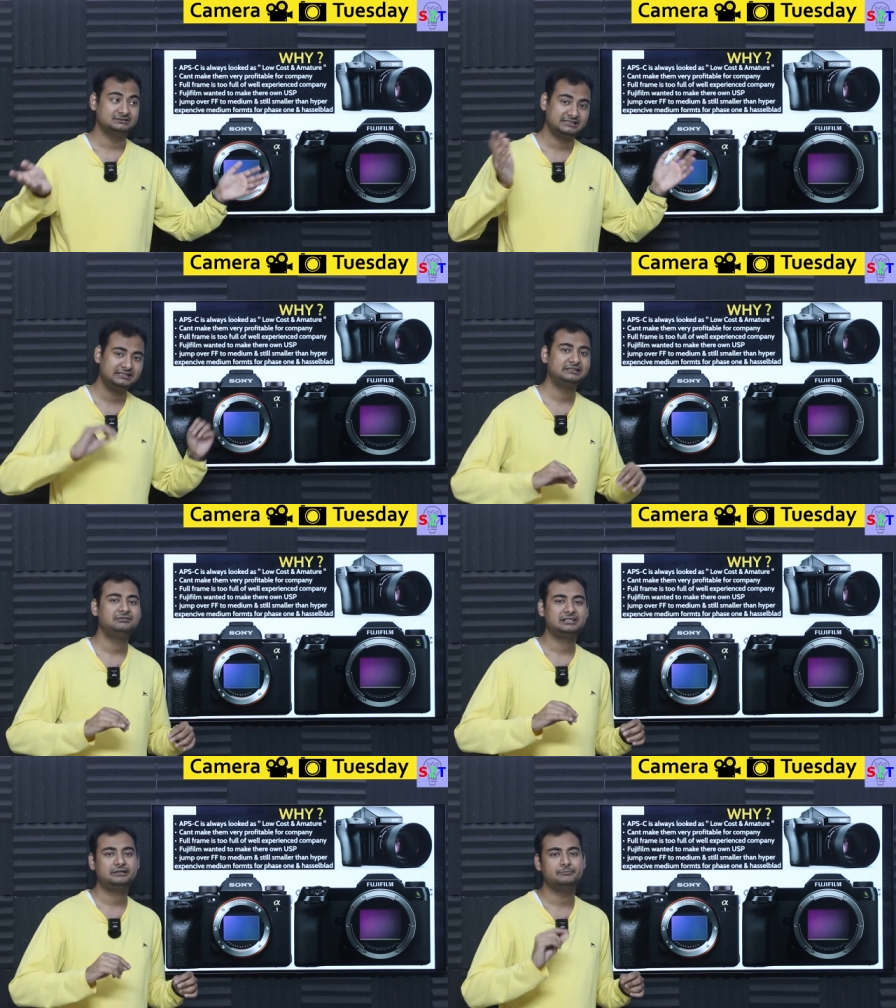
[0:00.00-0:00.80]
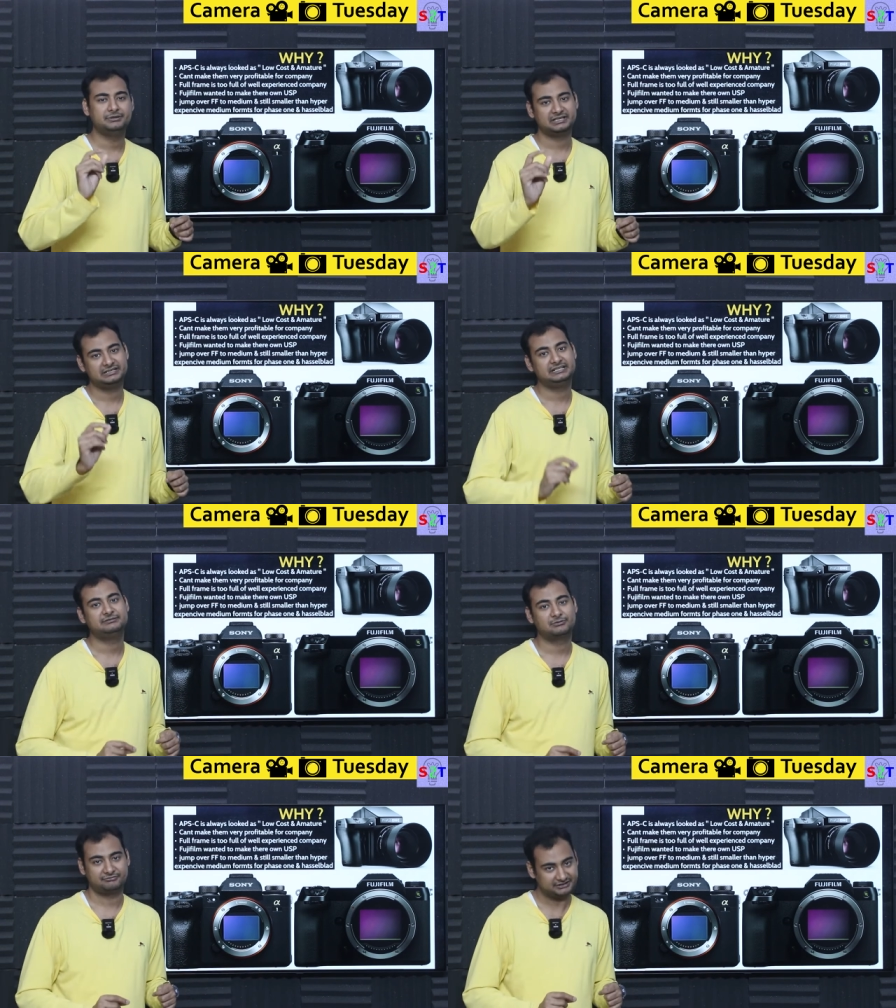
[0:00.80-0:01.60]
then they will get make barely
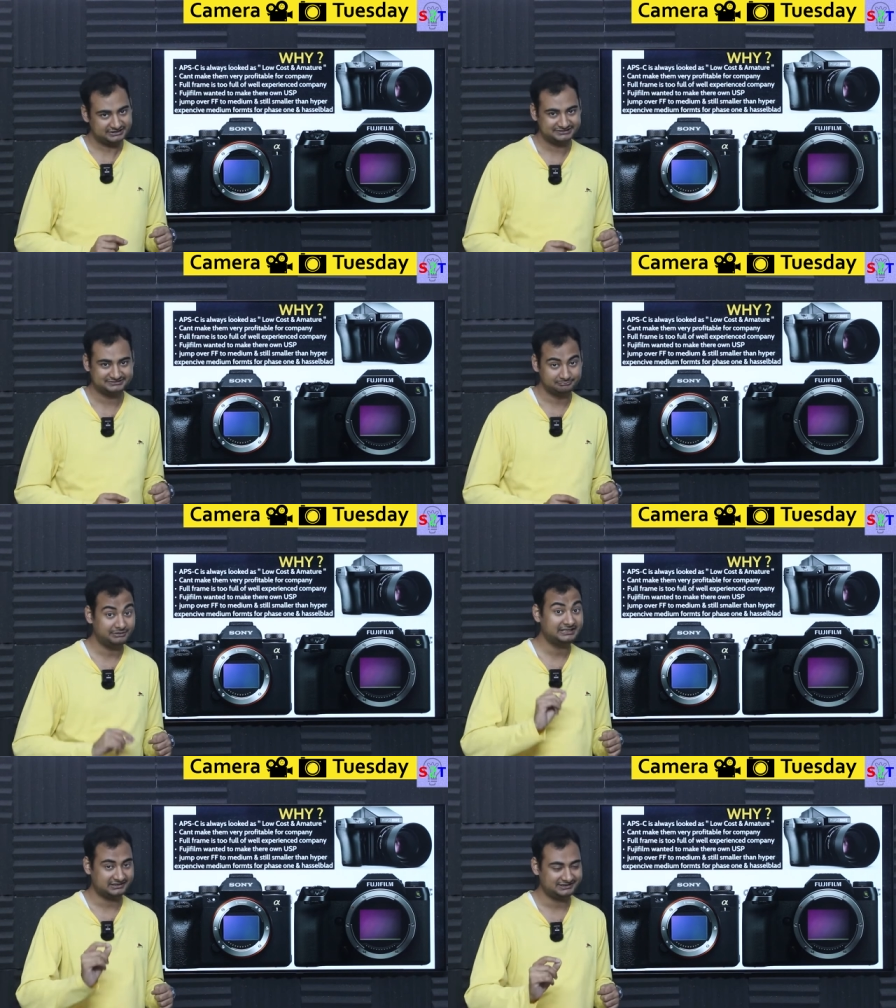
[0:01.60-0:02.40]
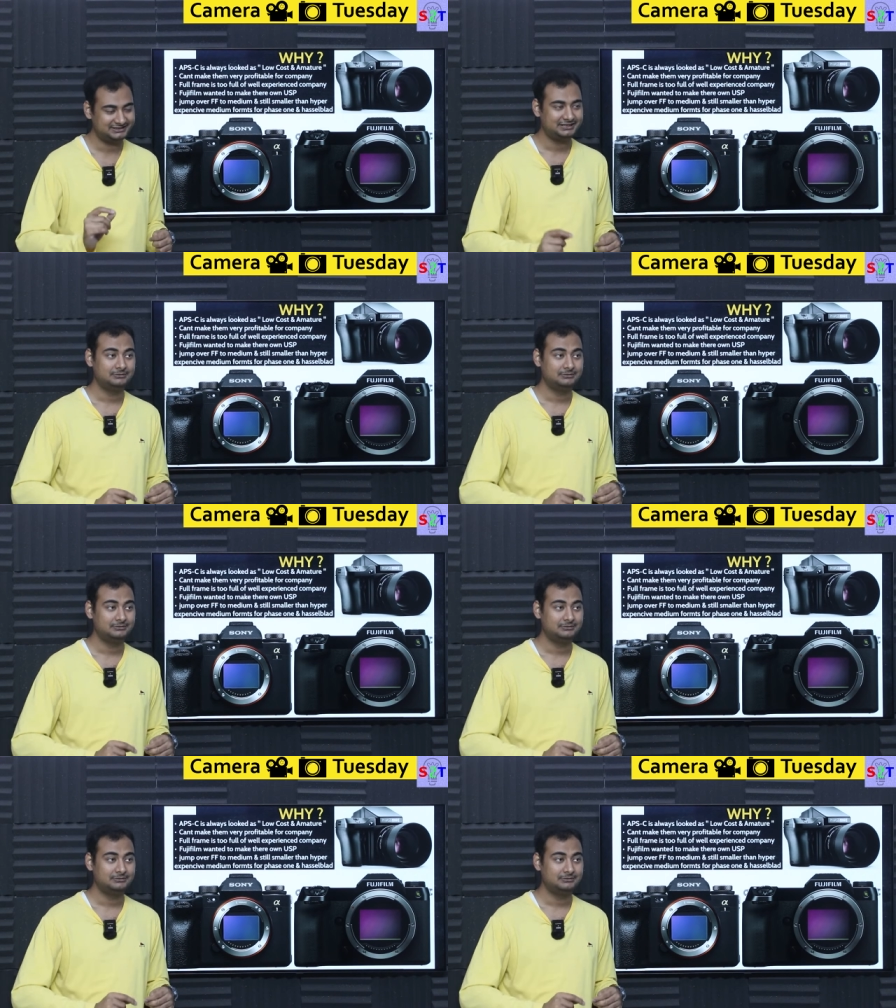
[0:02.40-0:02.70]
any profit barely.